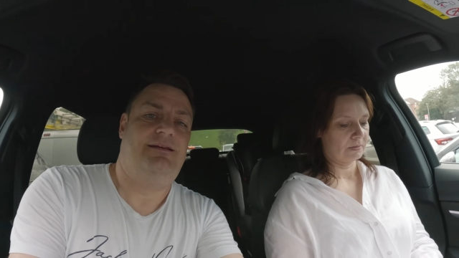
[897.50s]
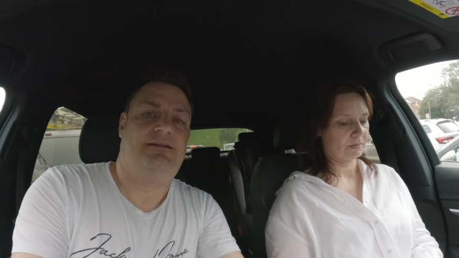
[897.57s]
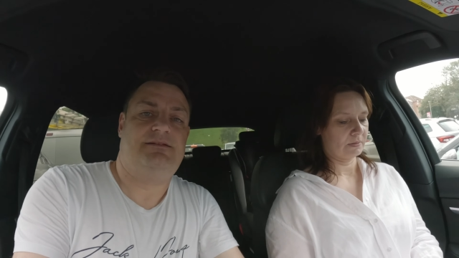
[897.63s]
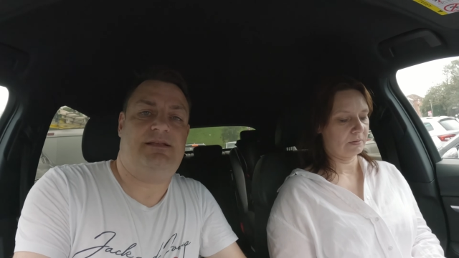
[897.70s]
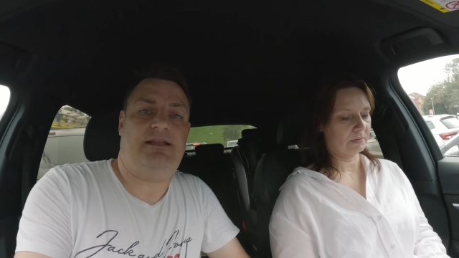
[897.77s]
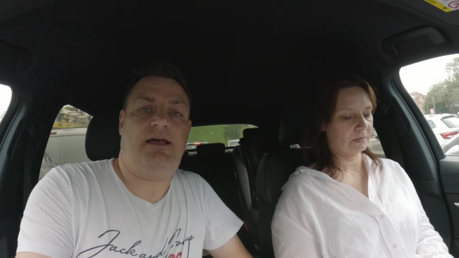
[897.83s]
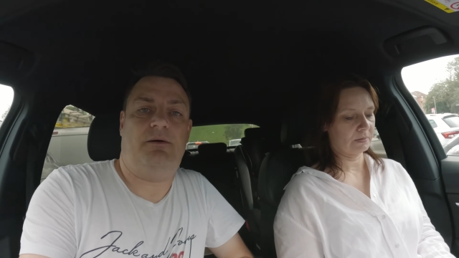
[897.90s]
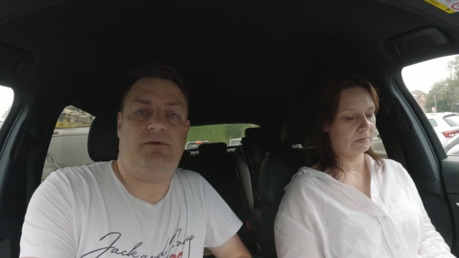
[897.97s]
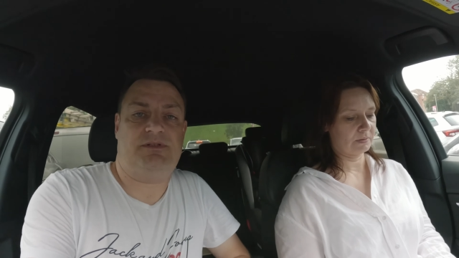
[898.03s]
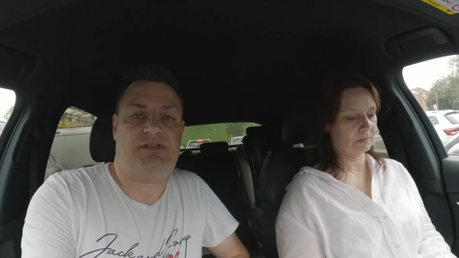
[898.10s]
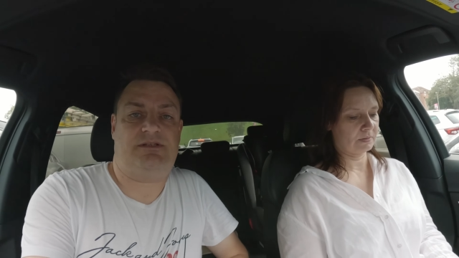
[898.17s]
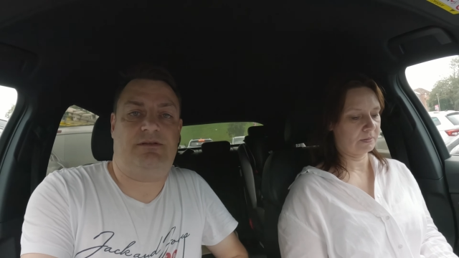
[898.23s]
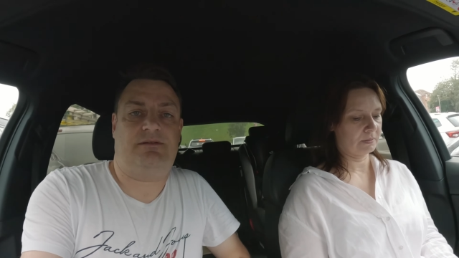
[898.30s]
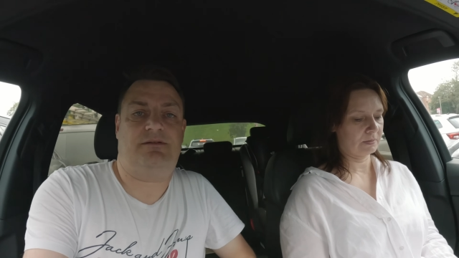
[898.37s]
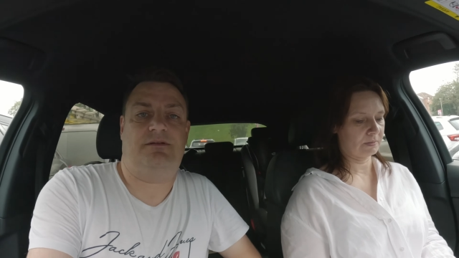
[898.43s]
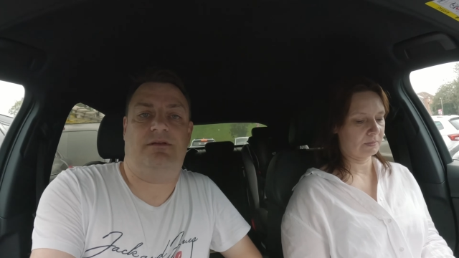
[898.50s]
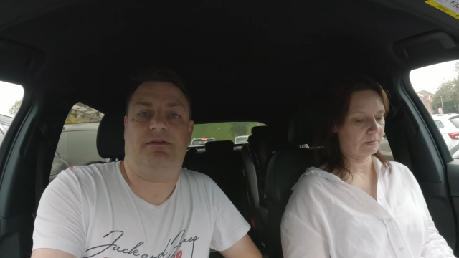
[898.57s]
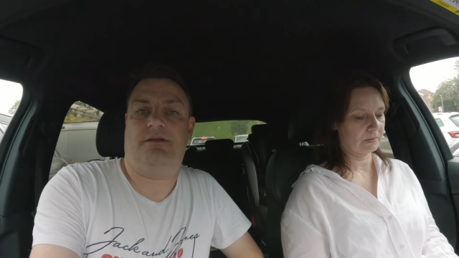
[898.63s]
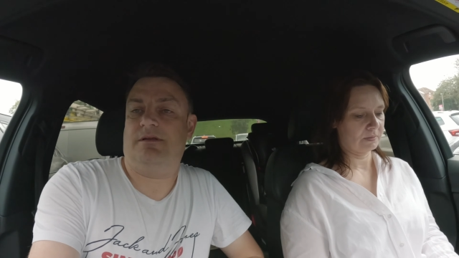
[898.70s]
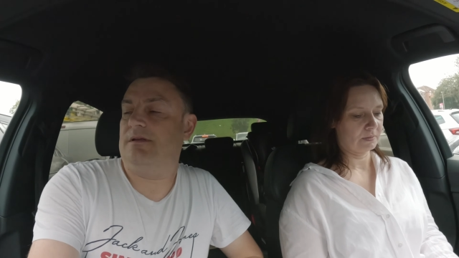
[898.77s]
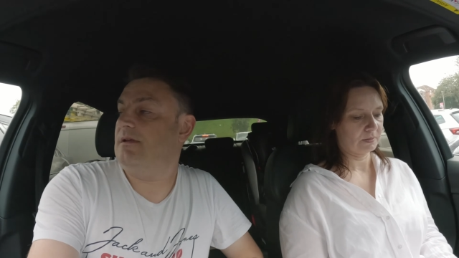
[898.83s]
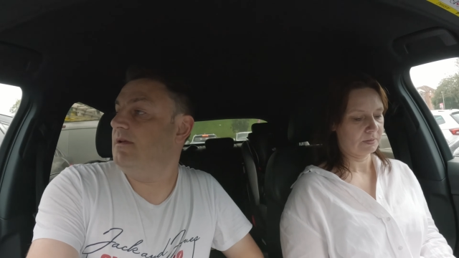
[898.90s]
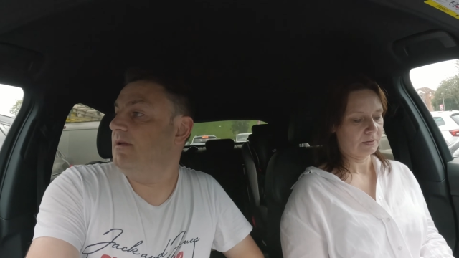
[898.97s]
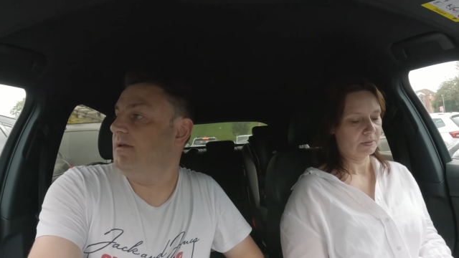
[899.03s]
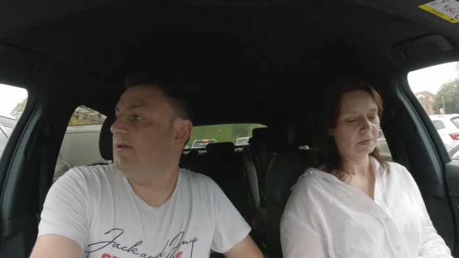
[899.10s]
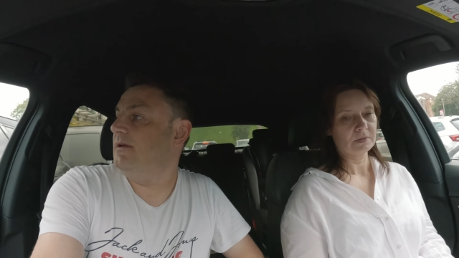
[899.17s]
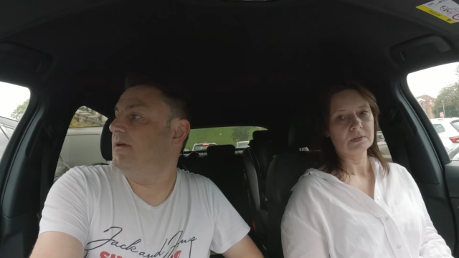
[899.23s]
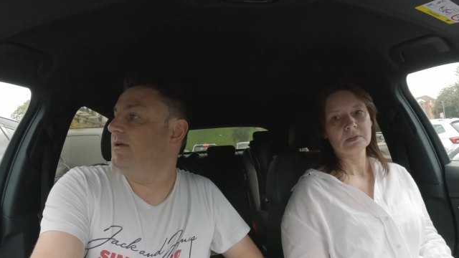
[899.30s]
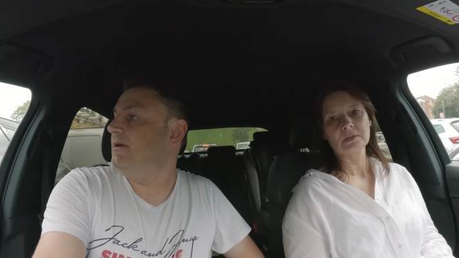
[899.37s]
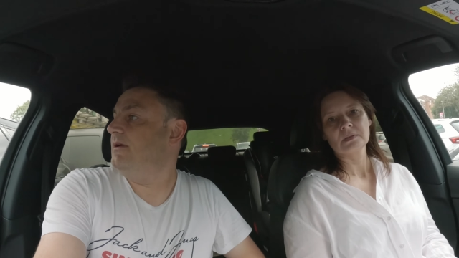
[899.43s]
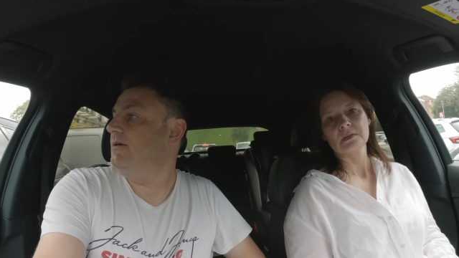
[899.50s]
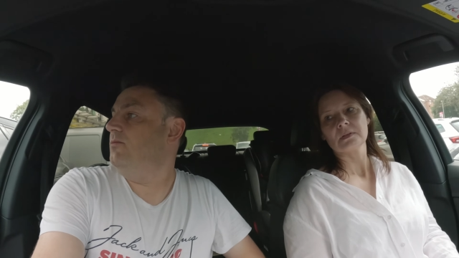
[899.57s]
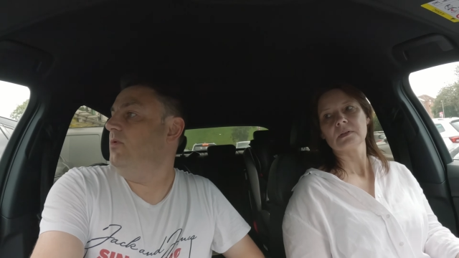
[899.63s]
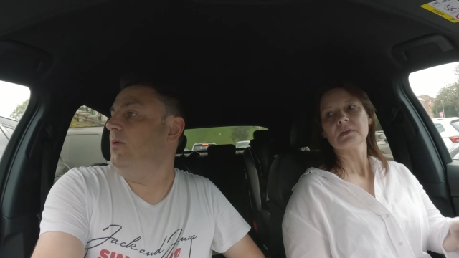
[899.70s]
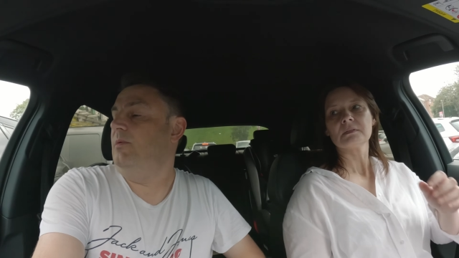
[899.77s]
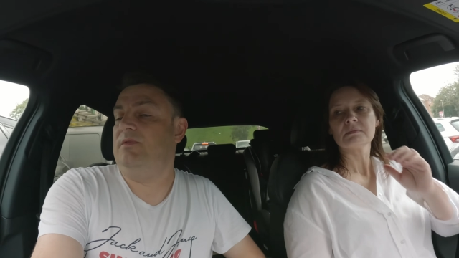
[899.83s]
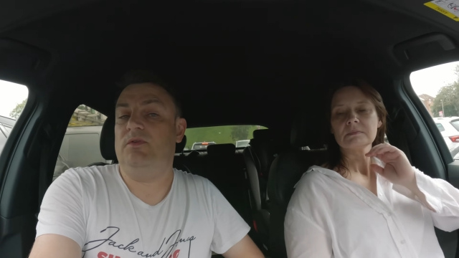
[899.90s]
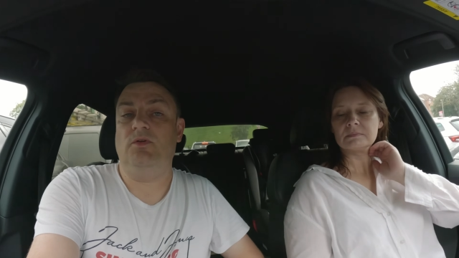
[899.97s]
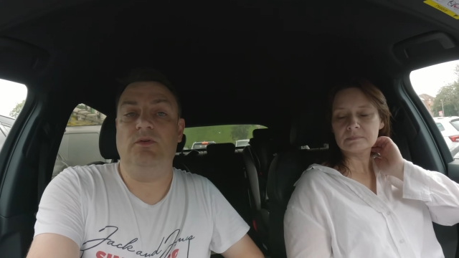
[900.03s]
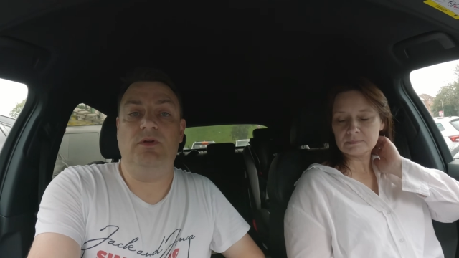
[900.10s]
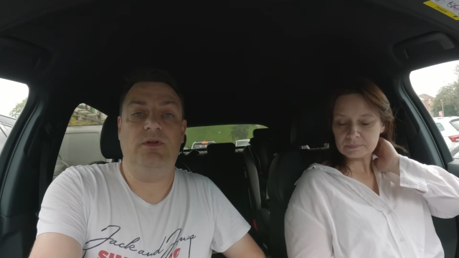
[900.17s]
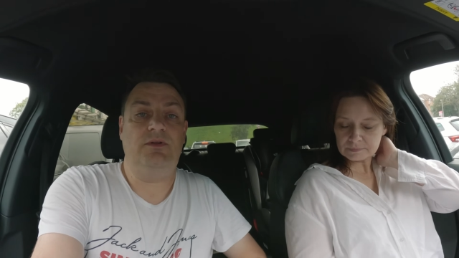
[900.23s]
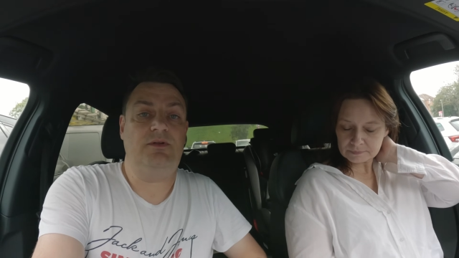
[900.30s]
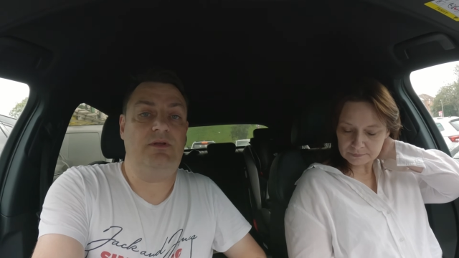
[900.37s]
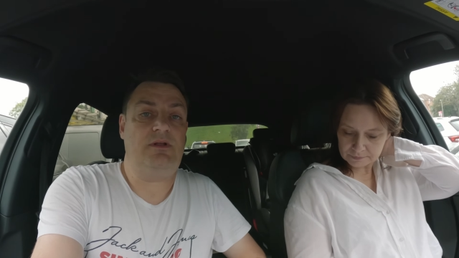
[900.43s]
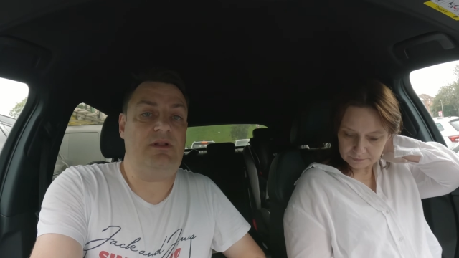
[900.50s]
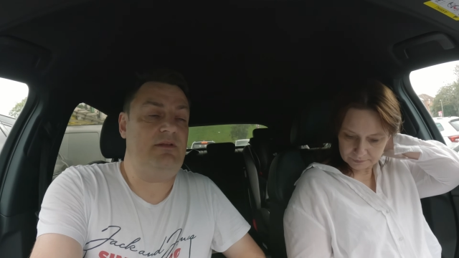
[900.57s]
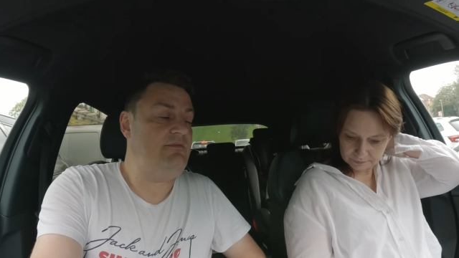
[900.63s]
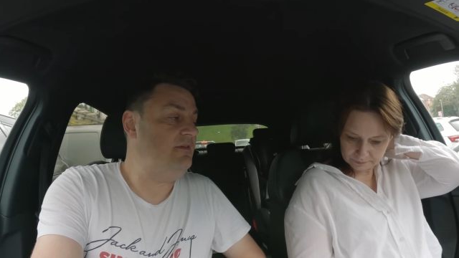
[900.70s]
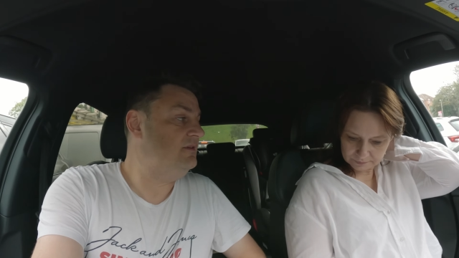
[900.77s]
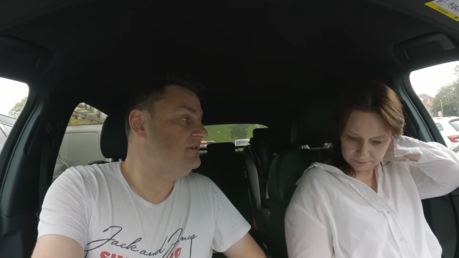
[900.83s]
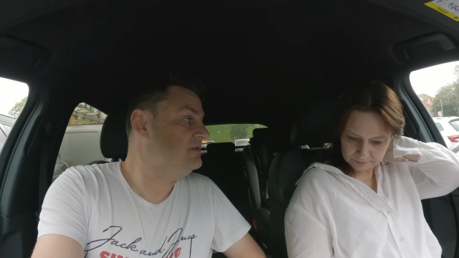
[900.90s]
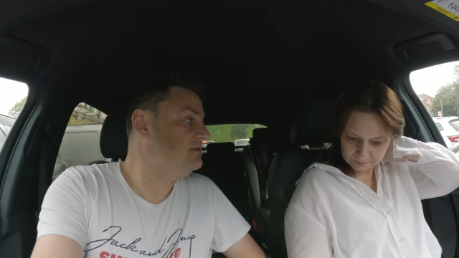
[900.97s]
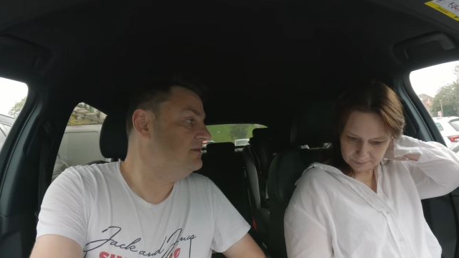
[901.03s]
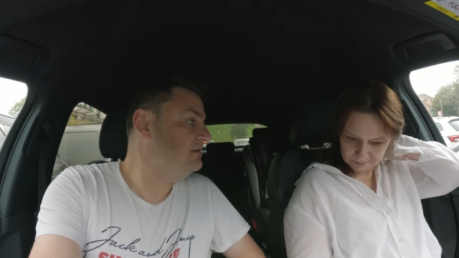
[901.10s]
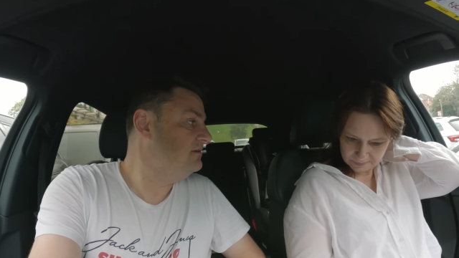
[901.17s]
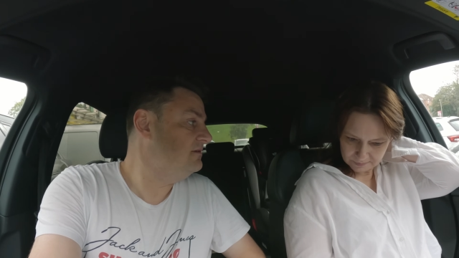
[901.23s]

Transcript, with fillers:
Speaker 1: So that's, well, we've done Clifford's